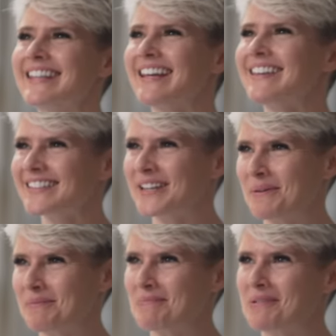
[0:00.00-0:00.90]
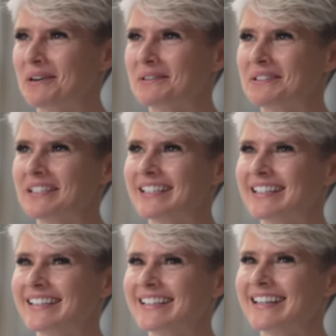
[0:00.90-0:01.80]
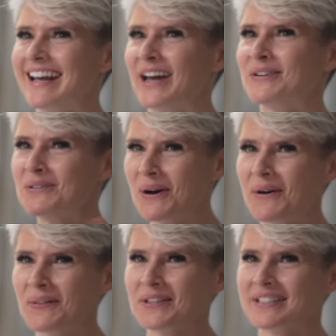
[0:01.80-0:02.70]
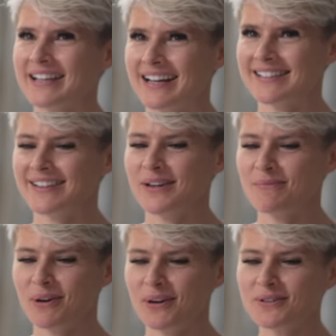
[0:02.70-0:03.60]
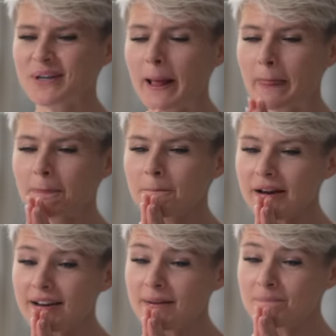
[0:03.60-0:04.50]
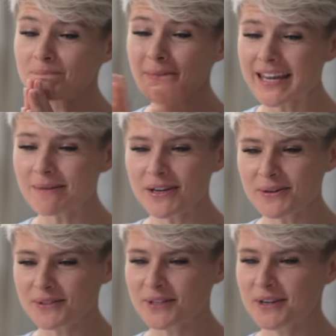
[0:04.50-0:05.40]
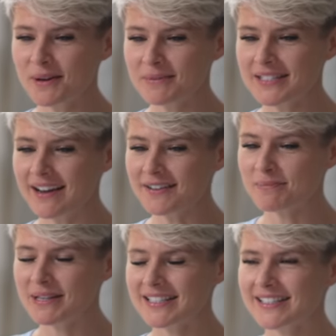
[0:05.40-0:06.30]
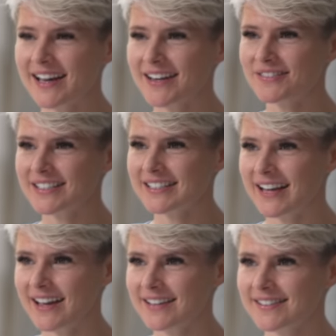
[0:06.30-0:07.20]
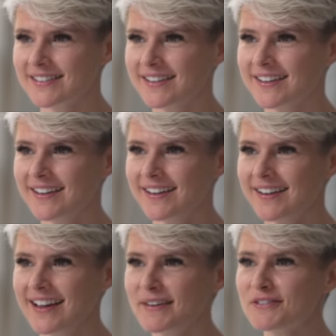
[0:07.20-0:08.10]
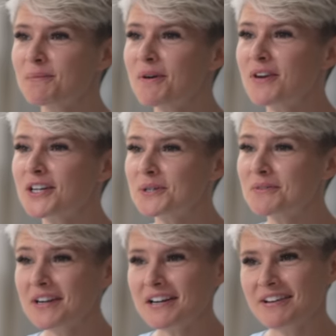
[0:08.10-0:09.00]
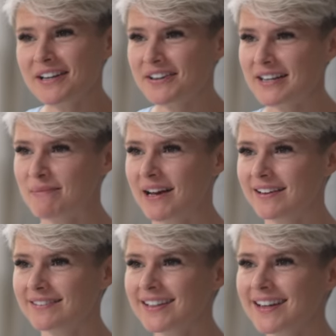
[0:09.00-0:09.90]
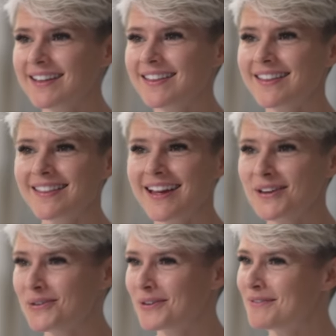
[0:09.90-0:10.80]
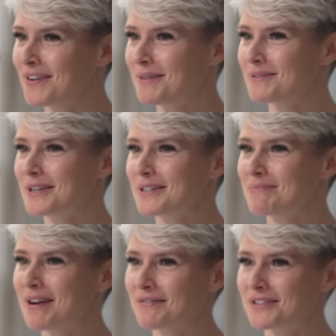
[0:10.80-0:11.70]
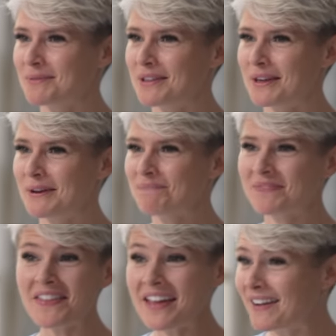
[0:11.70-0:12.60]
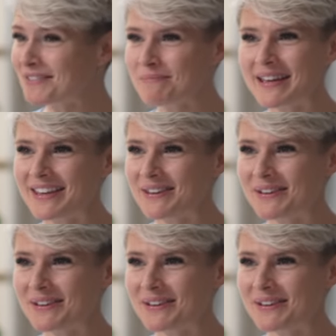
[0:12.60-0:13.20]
taking the sniper approach and not the scattergun approach. But maybe it also comes down to being scared of success. If someone writes you a really, really good email, then you're going to invite them to go to breakfast with you. And then they have to meet